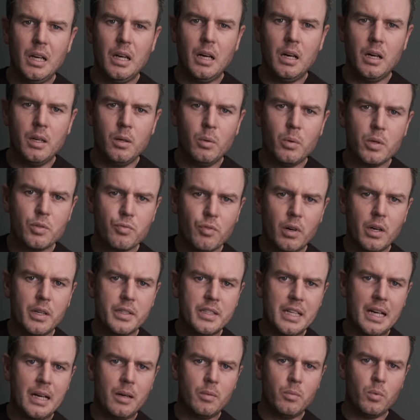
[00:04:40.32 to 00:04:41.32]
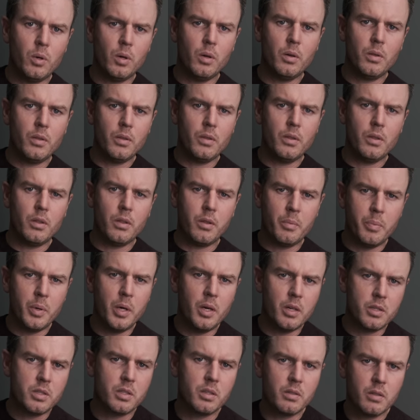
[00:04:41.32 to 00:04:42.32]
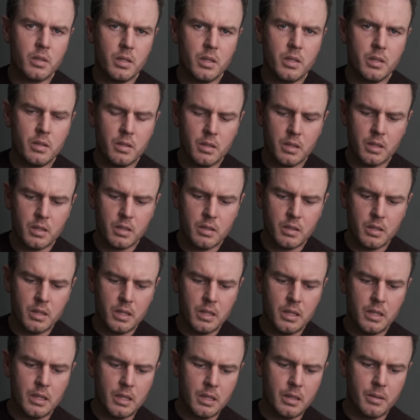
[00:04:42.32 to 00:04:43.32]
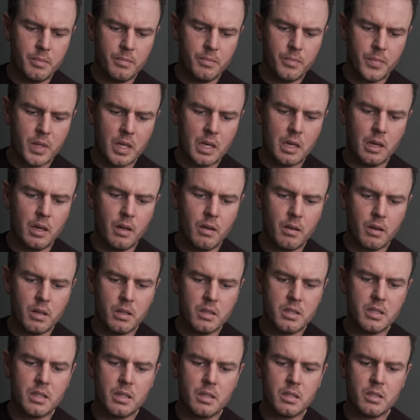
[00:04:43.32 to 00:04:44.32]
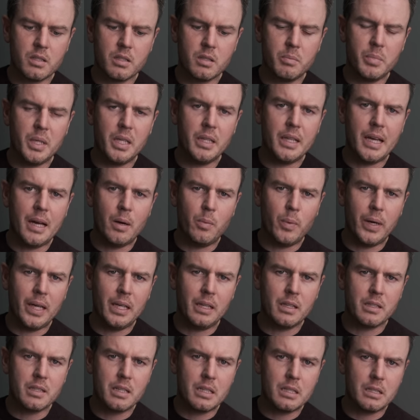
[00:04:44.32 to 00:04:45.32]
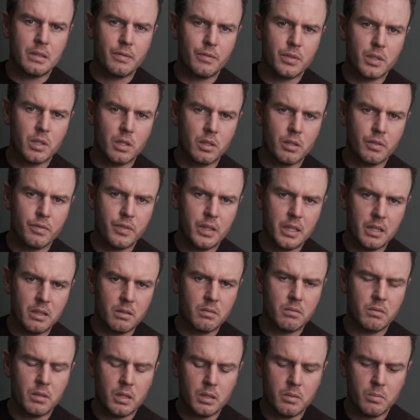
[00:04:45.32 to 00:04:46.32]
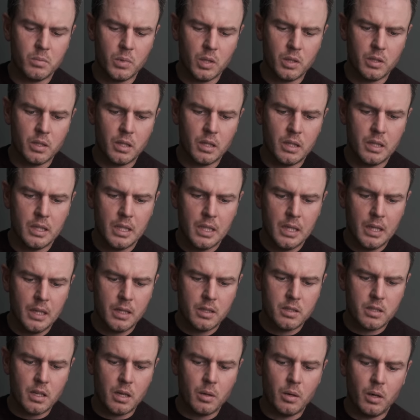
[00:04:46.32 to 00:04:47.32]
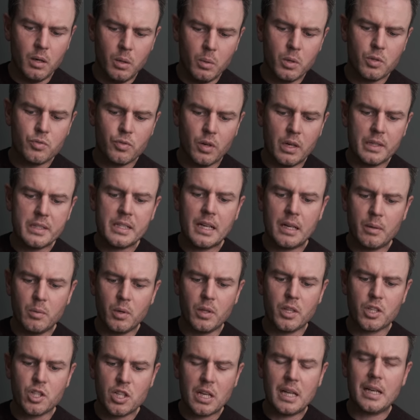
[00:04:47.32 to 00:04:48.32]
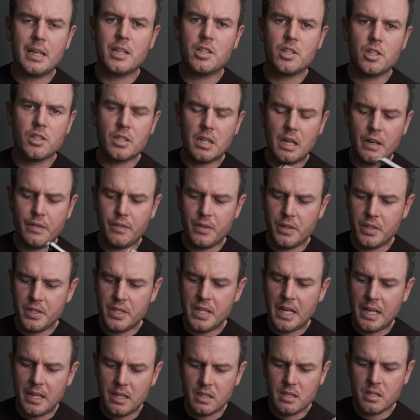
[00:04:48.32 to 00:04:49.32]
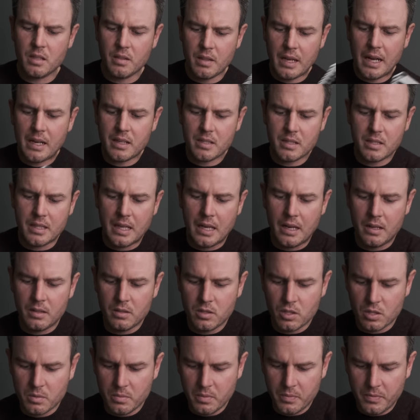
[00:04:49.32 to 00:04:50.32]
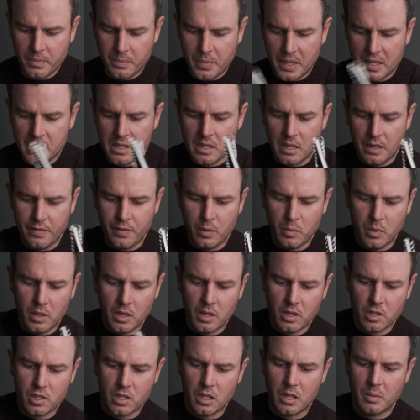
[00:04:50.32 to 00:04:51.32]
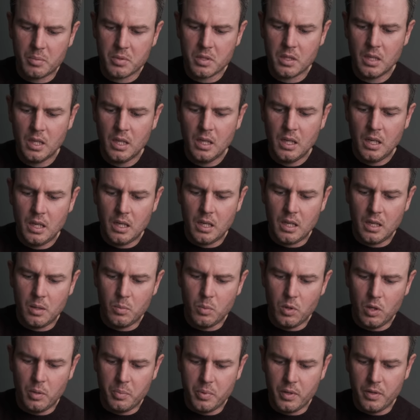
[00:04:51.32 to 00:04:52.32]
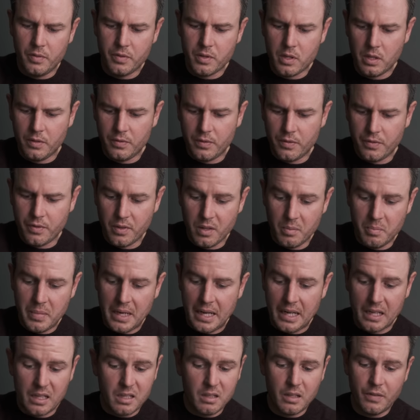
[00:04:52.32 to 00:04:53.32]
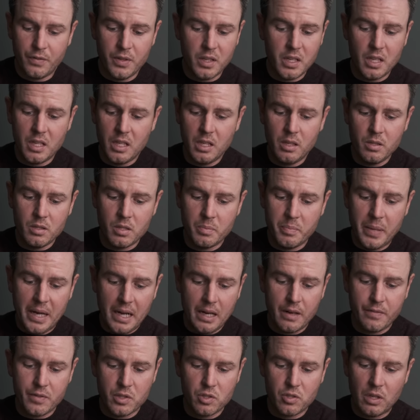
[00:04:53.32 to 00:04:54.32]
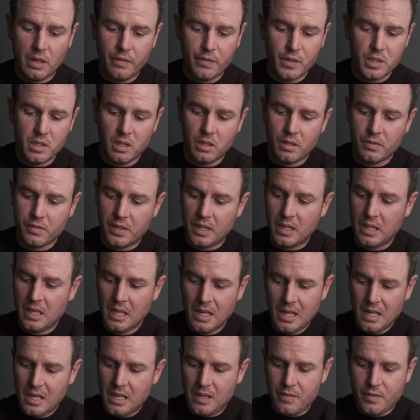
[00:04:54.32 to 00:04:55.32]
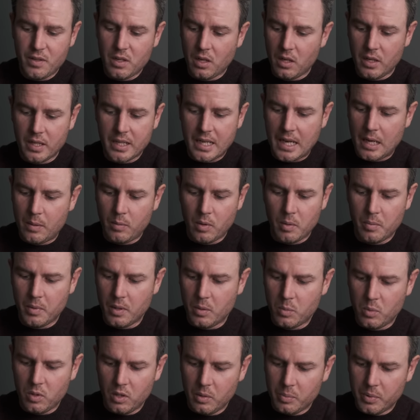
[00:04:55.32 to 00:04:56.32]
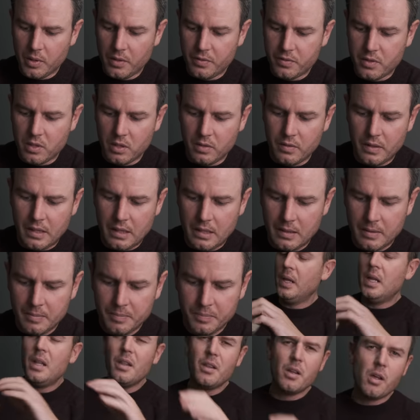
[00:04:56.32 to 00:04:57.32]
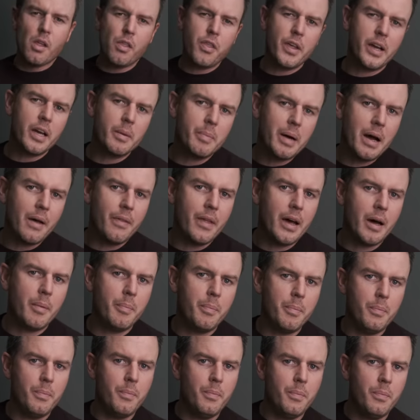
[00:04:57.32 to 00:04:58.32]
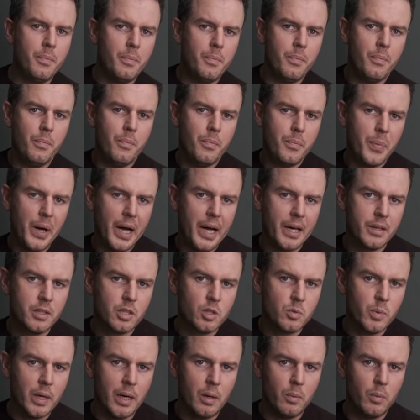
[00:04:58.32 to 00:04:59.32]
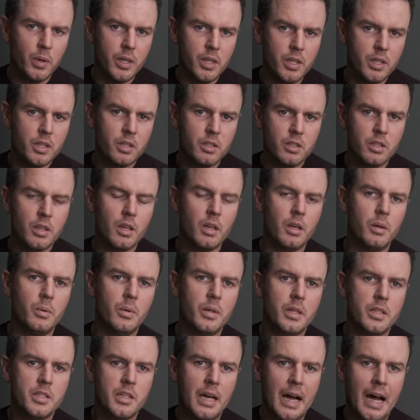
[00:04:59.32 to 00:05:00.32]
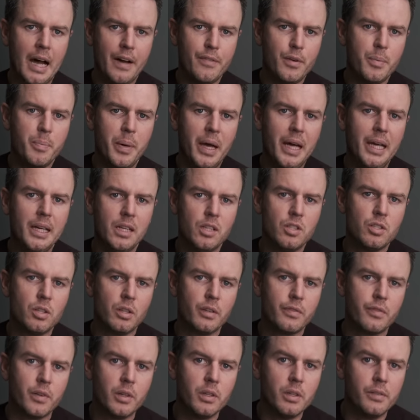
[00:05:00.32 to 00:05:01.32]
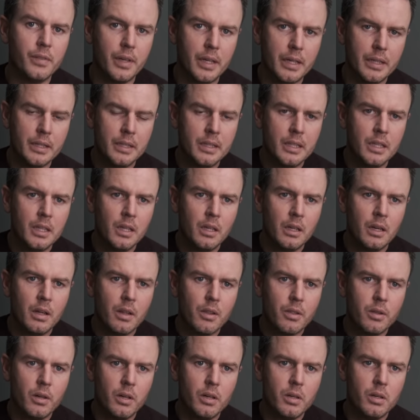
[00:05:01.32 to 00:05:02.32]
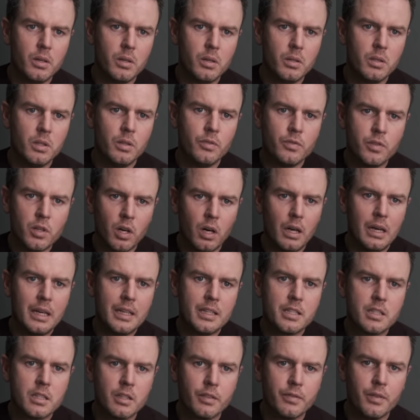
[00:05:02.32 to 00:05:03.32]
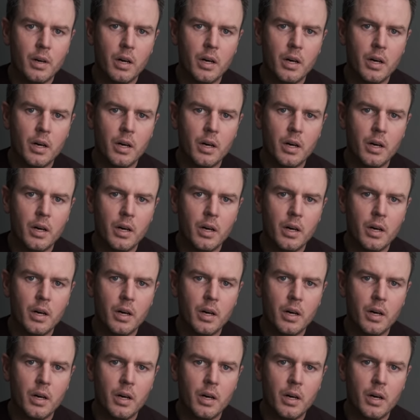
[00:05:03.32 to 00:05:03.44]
I always write down what the person, the the the, um, the client considers to be their weaknesses in photography and, and whatnot. So I always write down what the challenges are for the day. So that's there just basically for workshops. Uh, waterproof cover for the bag. If you're going to use a bag for street photography, you've got to get one with a waterproof cover. The other thing about that pad as well, what you can do is you have a page on the front of it that you've got a list of